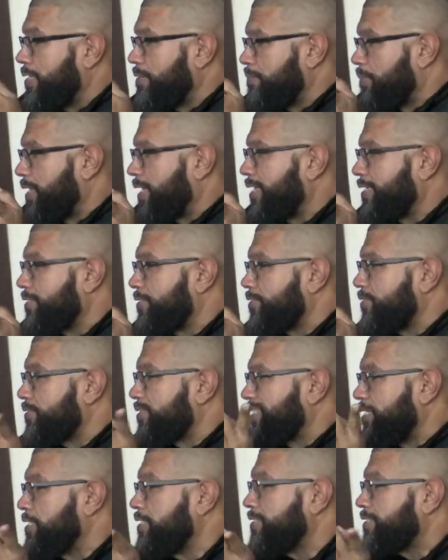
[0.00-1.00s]
Peaky
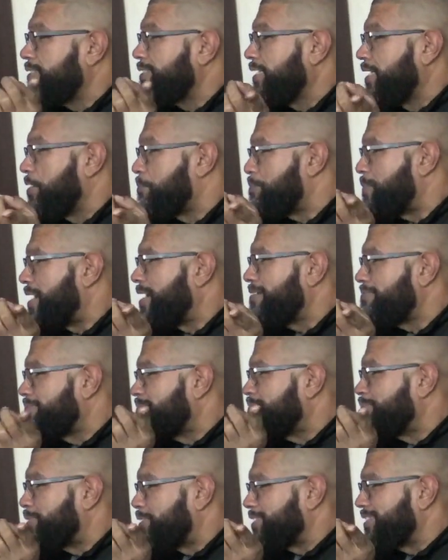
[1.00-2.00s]
Blinders. He's a
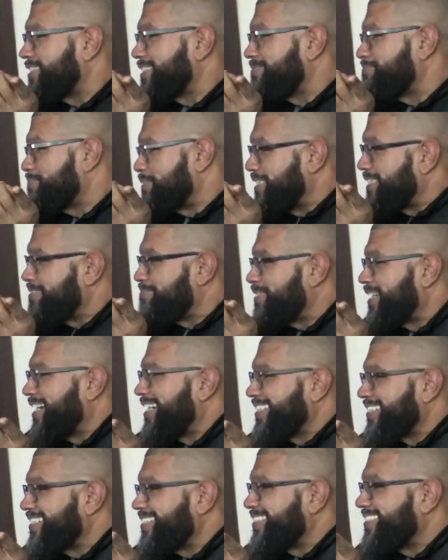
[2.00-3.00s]
mob boss in Peaky
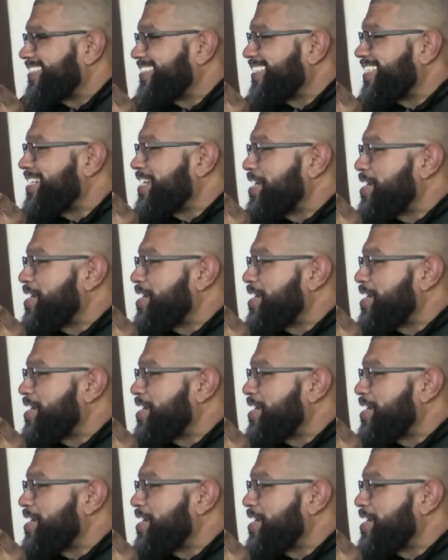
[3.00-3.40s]
Blinders.